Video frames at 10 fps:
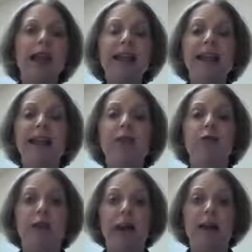and
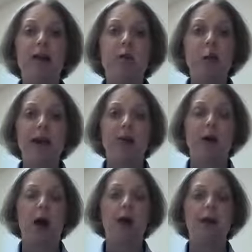getting rid of waste
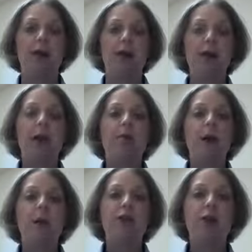products.
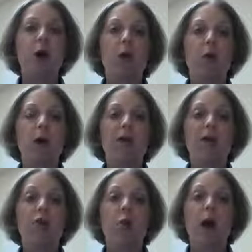But we don't want
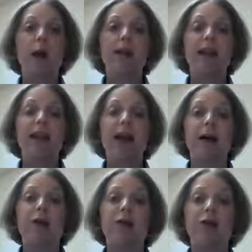the swelling to get
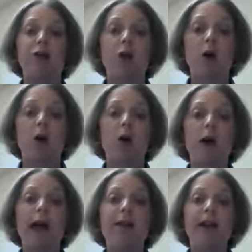out of
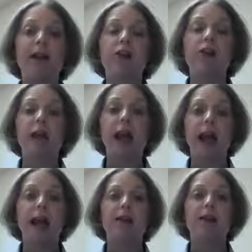control and then
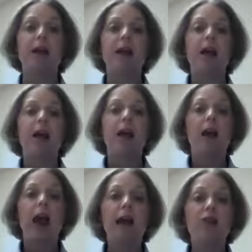create
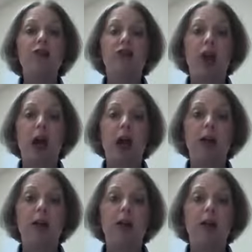
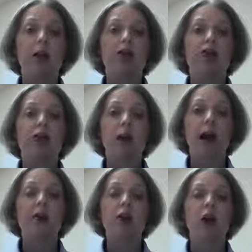extra
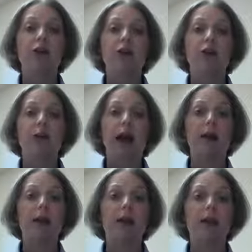stress on the
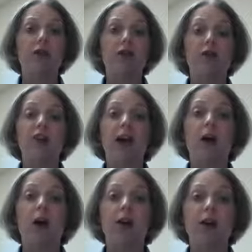surrounding tissues
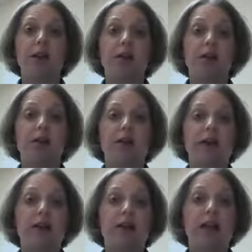that aren't
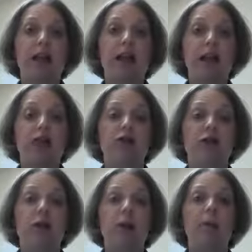necessarily
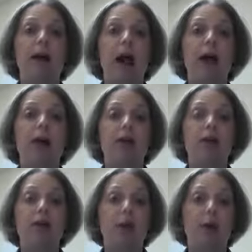injured by
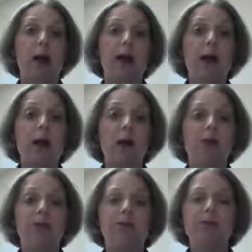the sprained
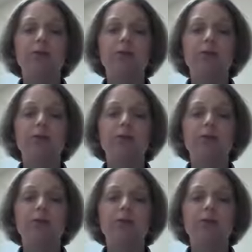ankle.